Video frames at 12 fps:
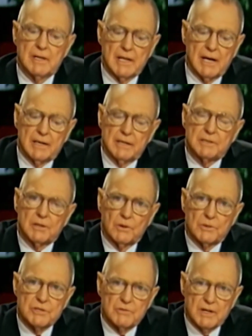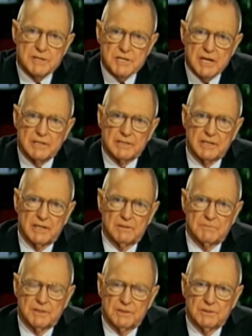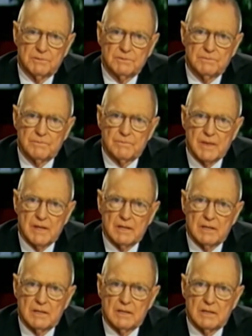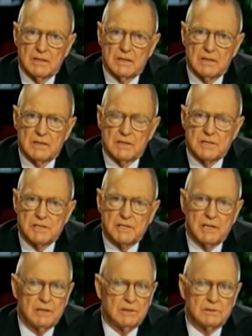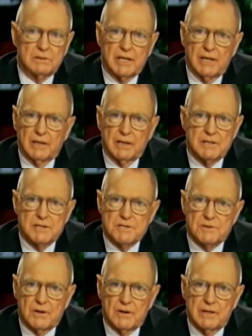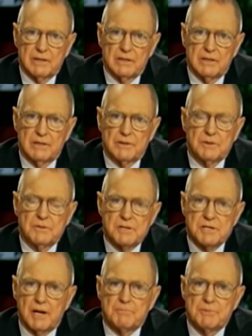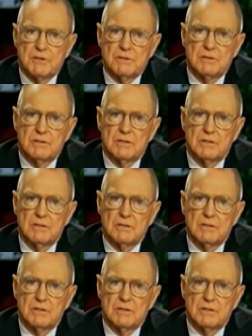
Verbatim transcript: Now, he told you what Satan came to do steal, kill, and destroy through deception,